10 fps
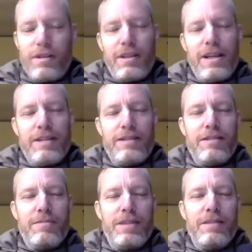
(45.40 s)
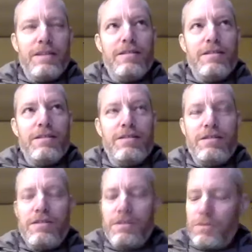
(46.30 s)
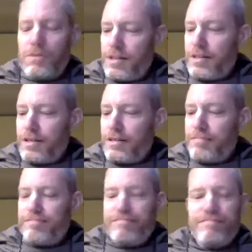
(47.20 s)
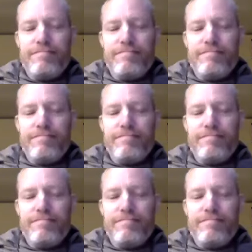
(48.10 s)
arrange the class something like this. It was